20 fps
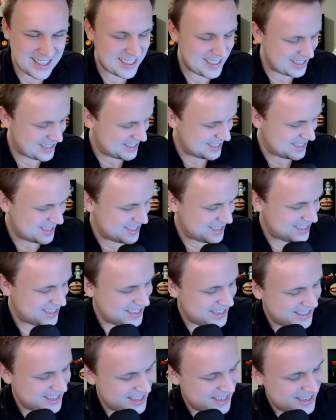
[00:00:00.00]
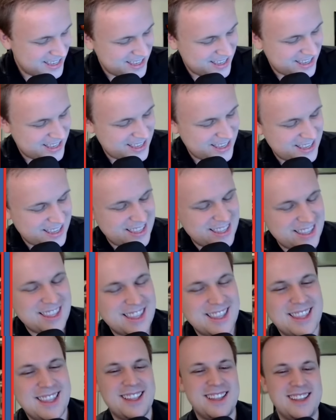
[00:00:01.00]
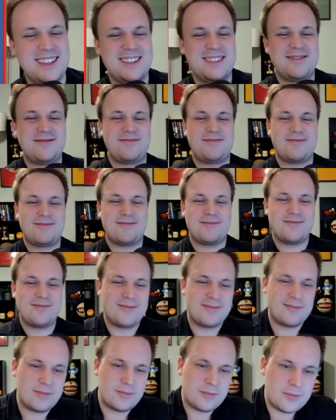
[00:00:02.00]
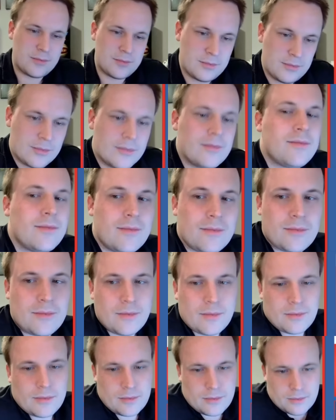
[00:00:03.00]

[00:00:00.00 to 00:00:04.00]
No words are spoken by the person on screen.